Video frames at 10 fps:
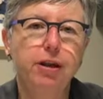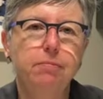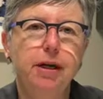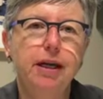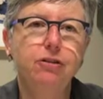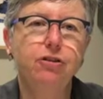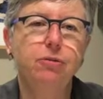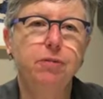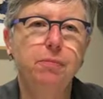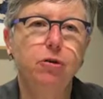that means
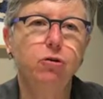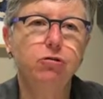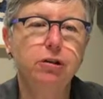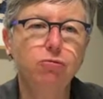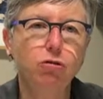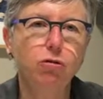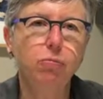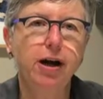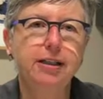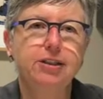that people who are in rural
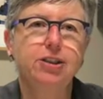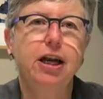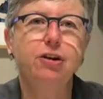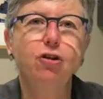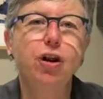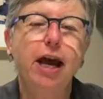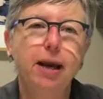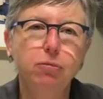practice are not